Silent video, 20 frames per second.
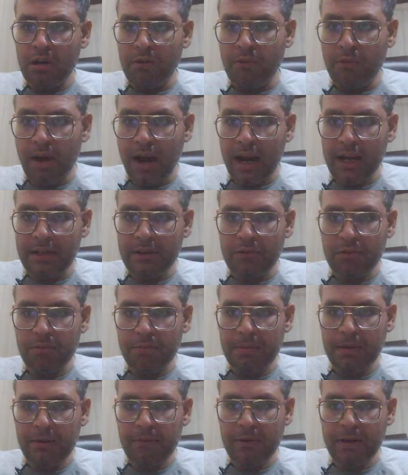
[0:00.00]
white to
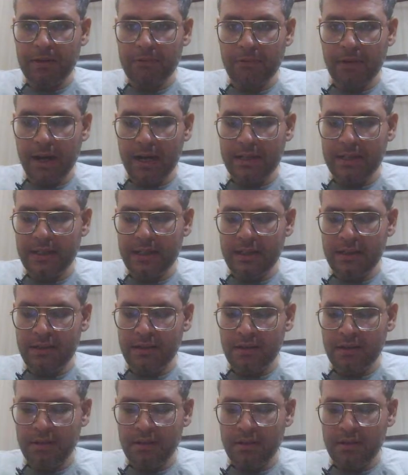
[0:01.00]
play what white did?